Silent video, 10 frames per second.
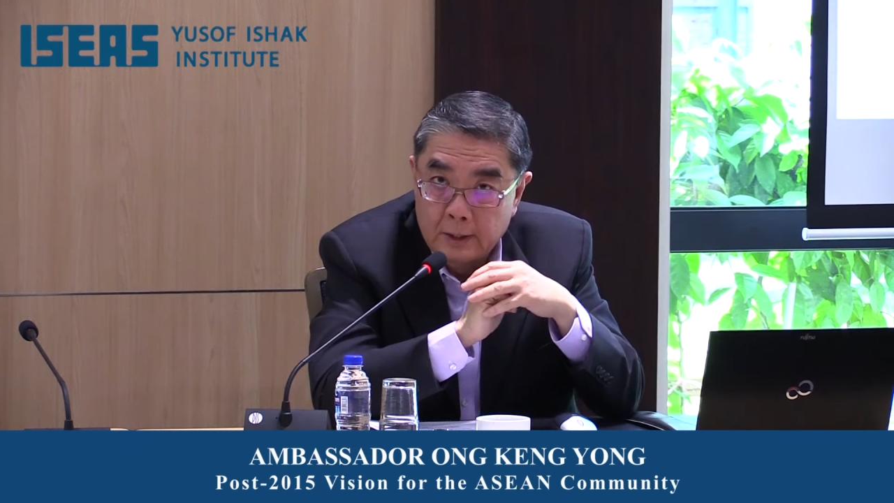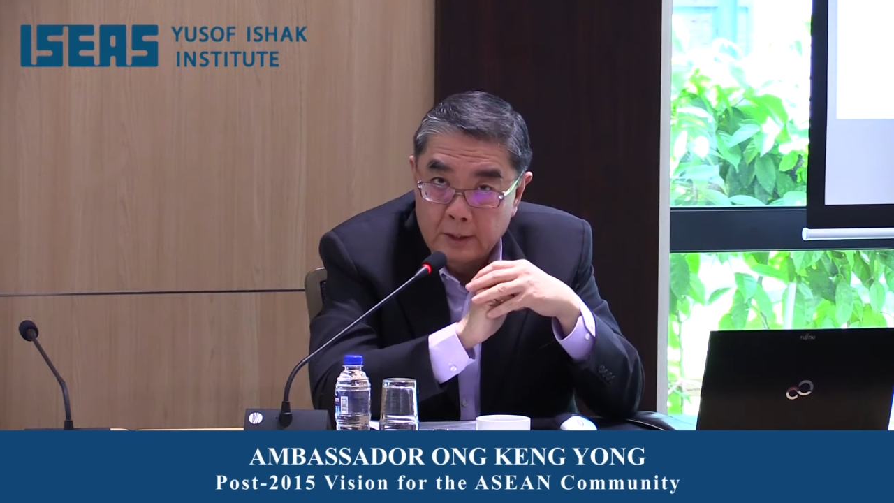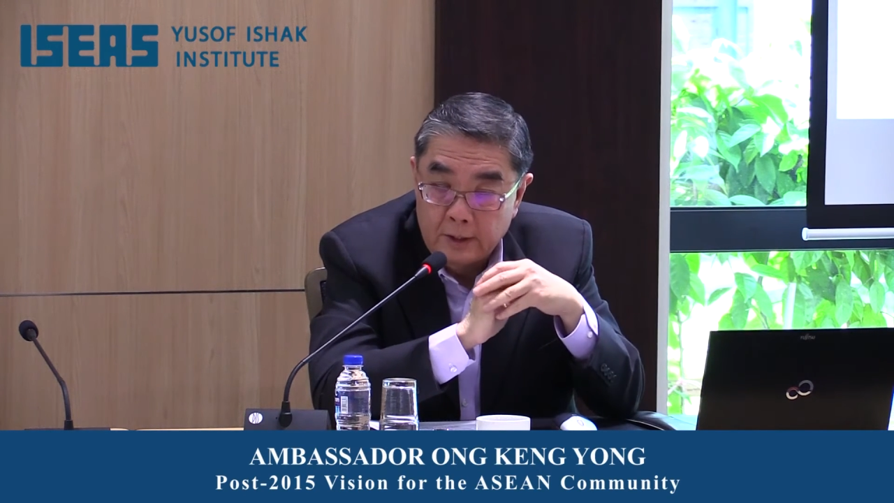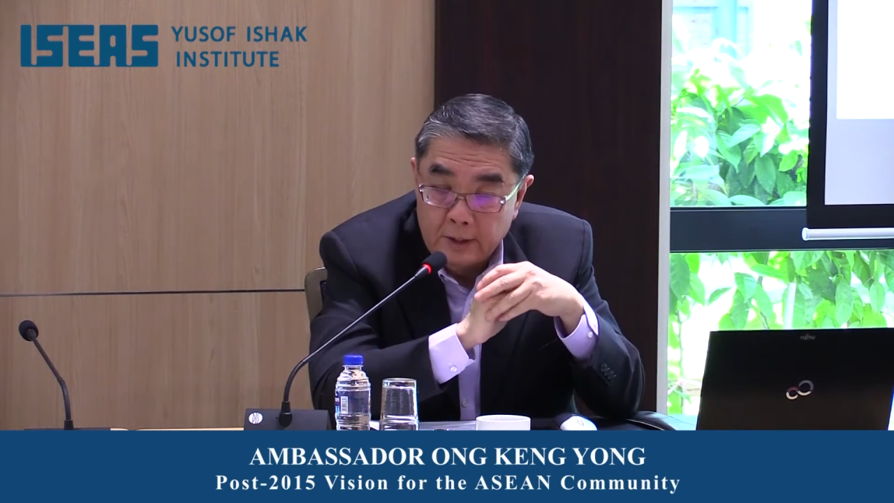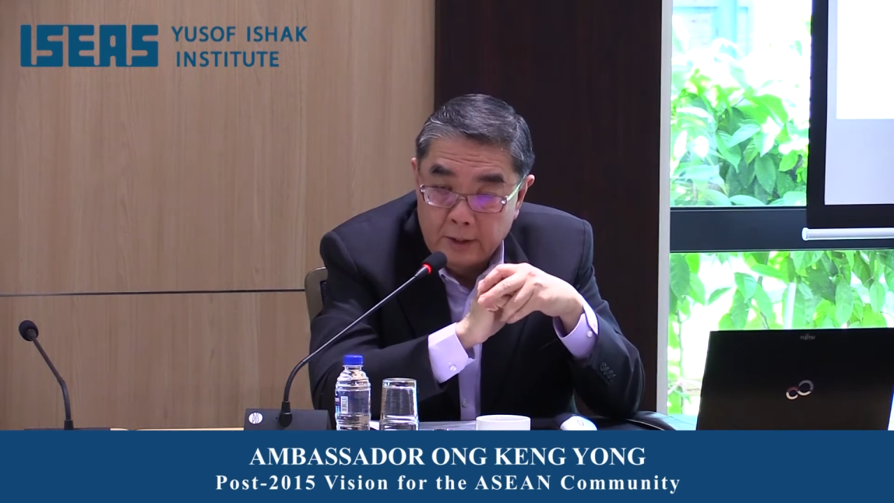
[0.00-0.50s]

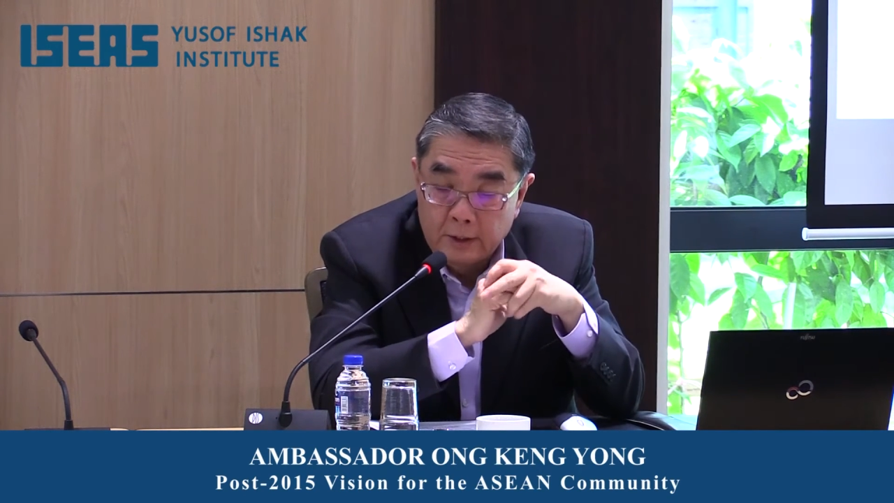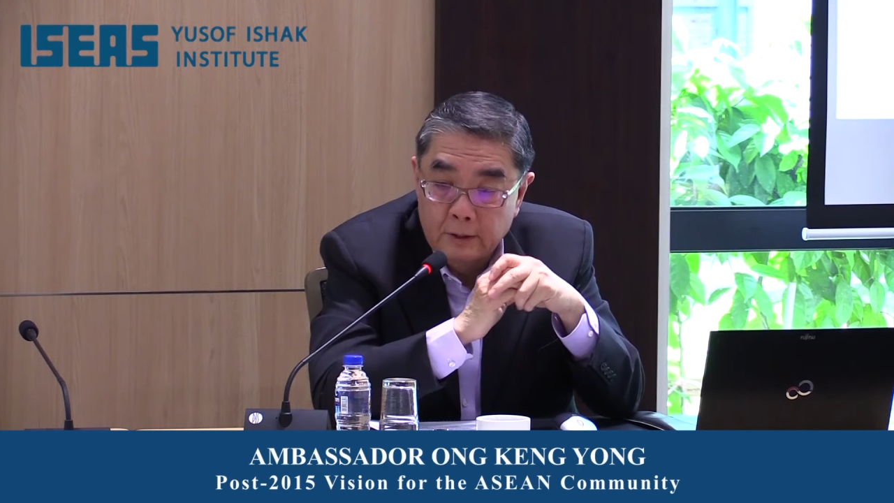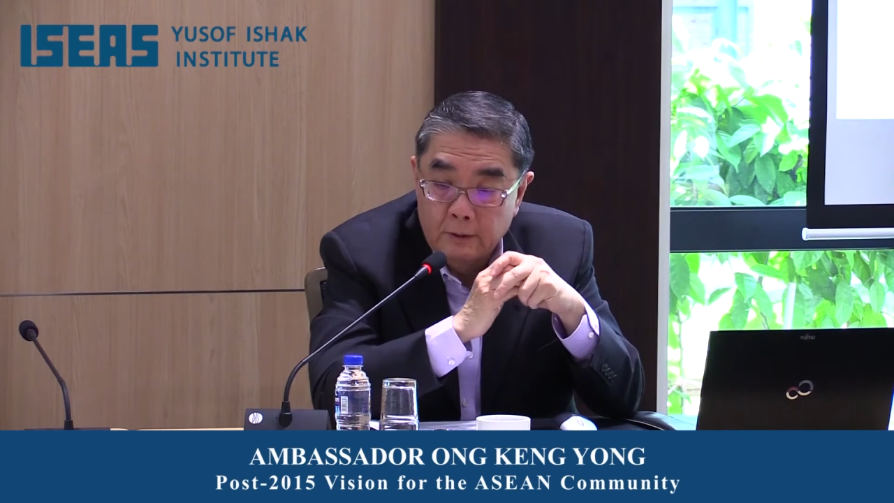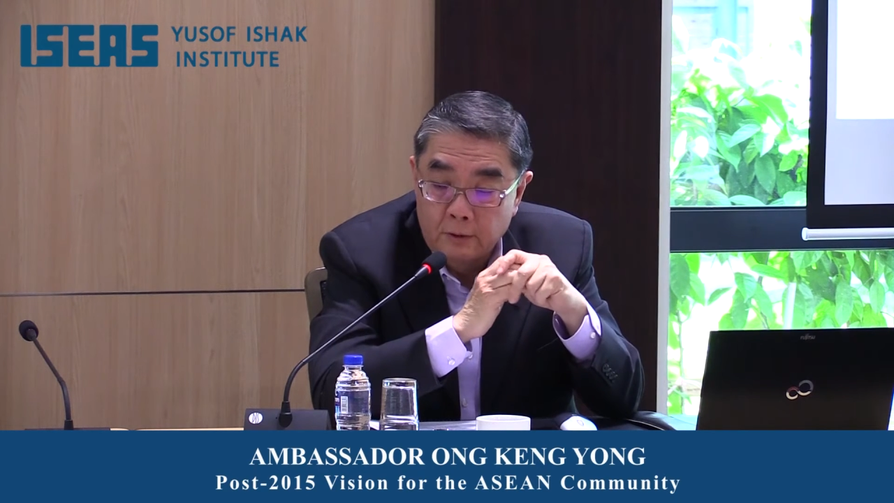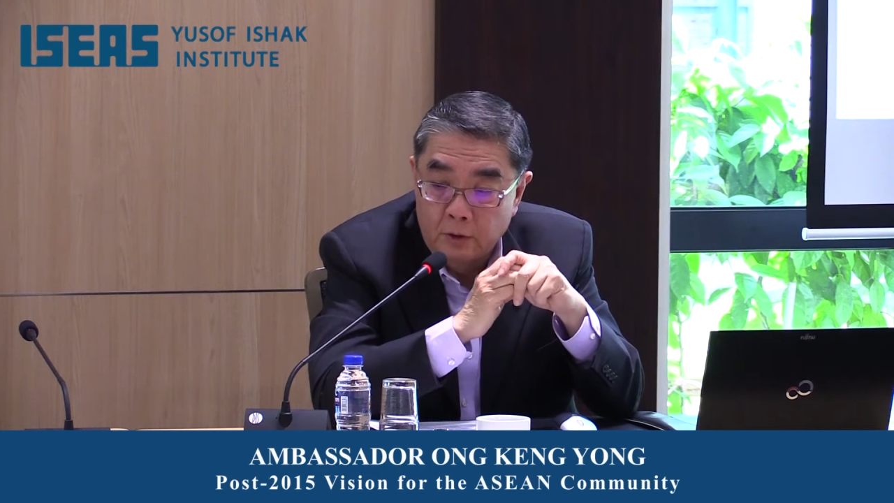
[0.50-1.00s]

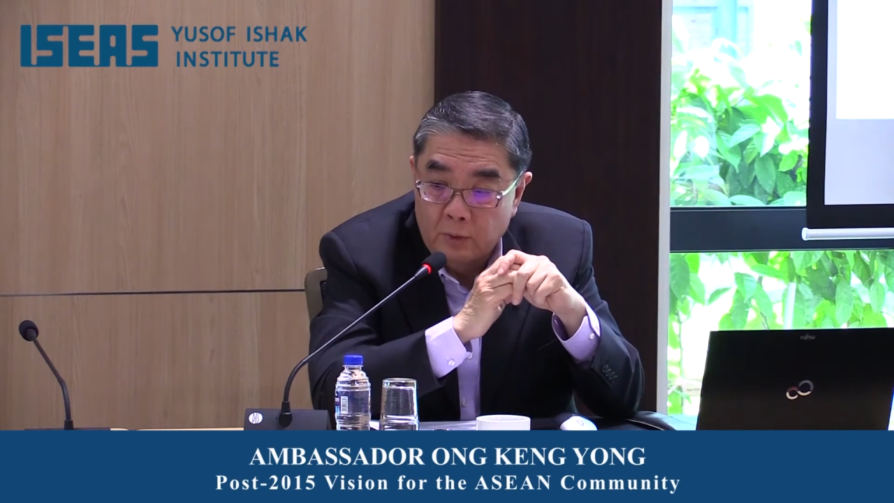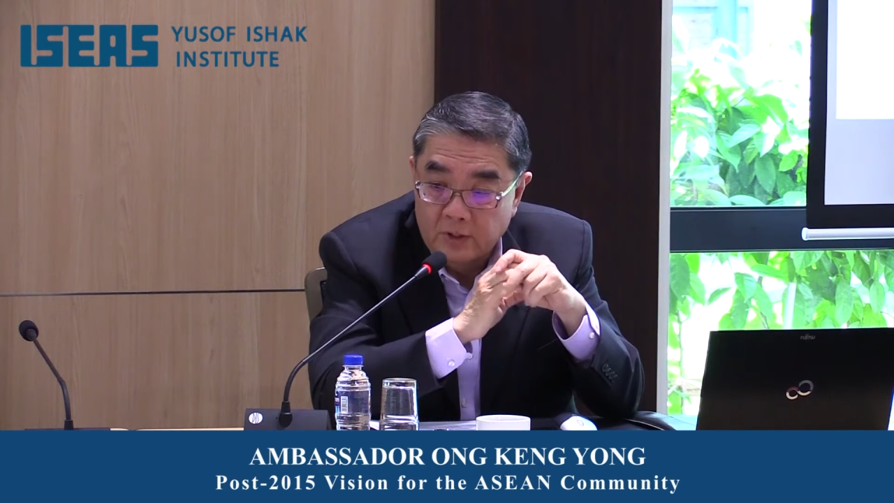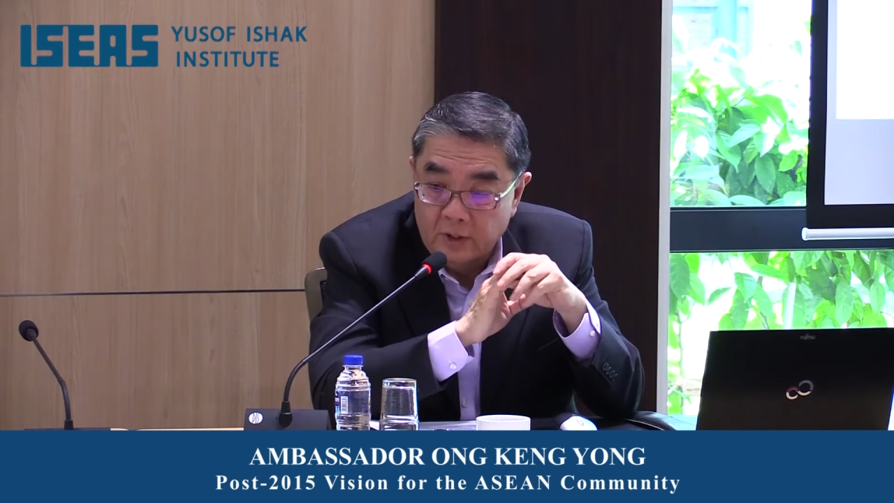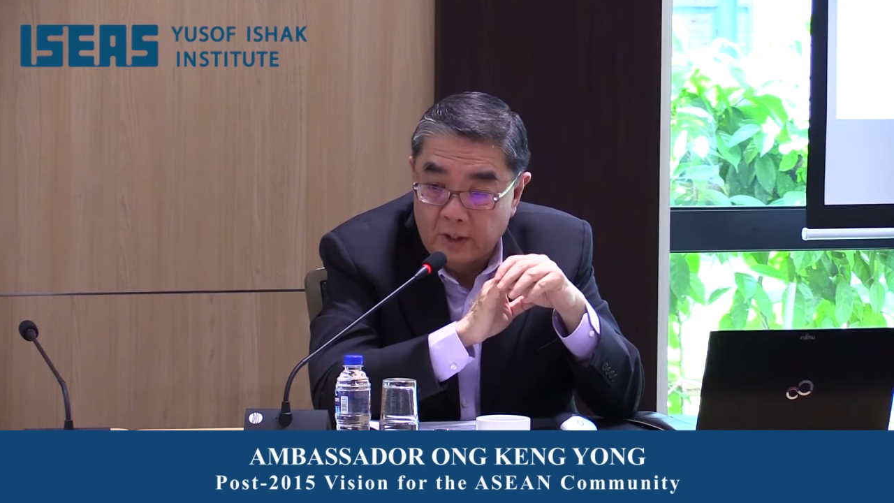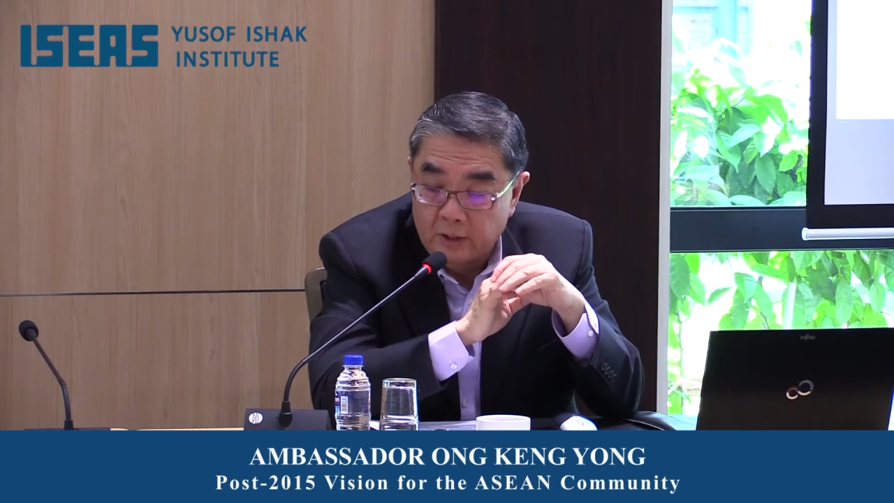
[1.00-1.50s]
India,
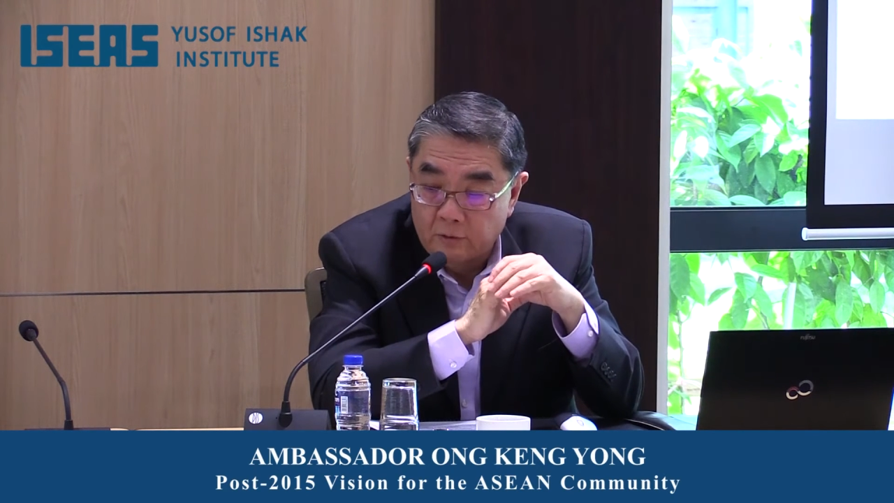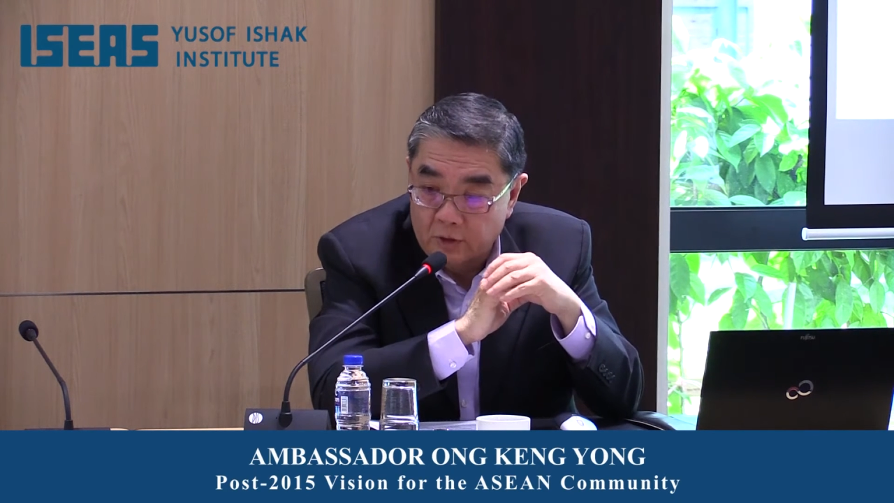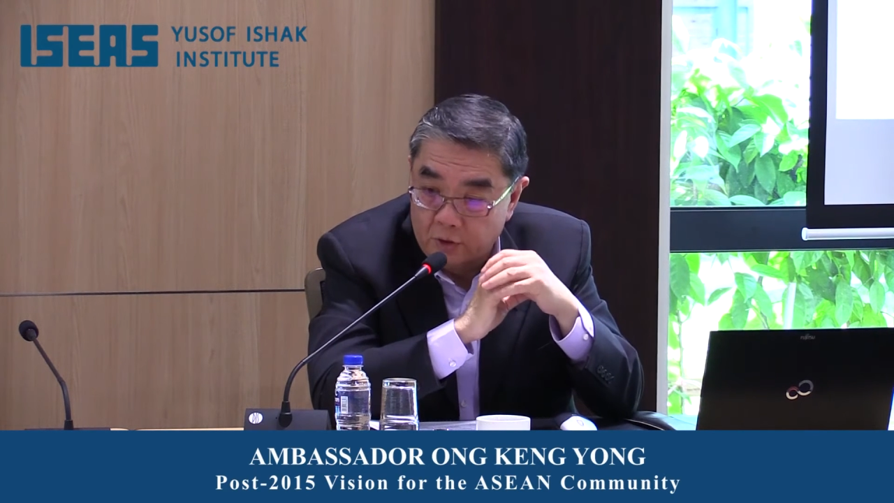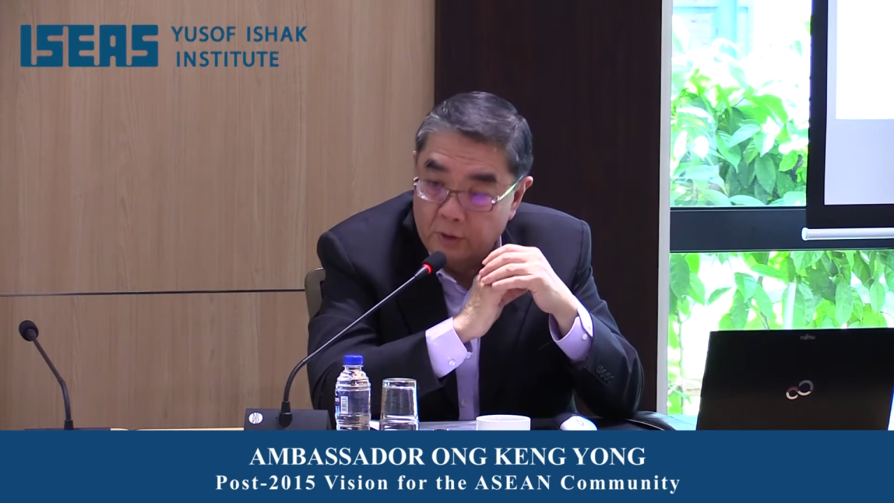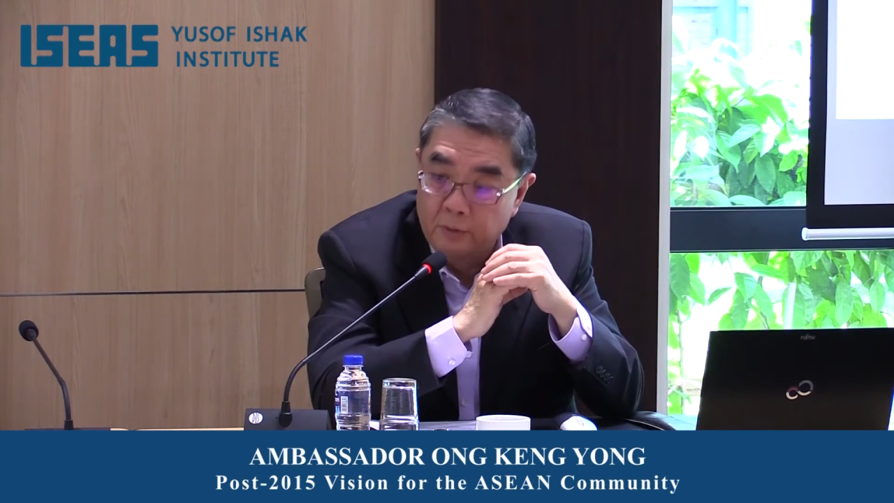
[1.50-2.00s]
USA, and
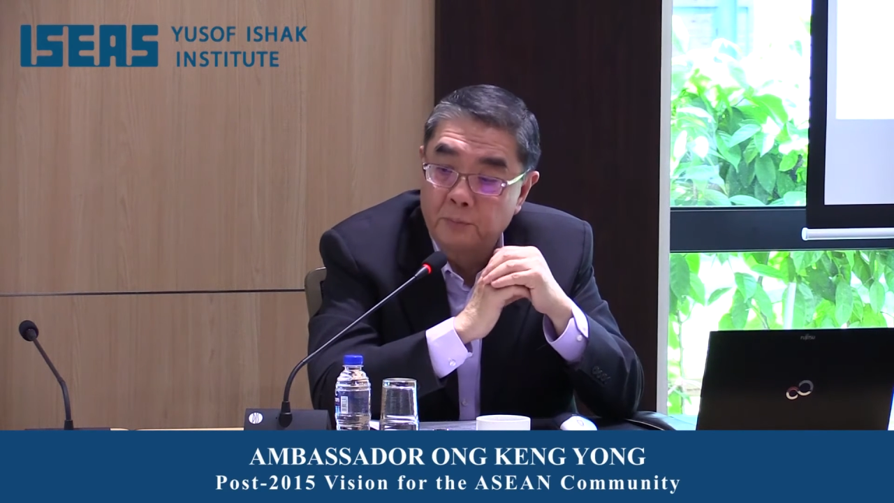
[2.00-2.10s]
Russia.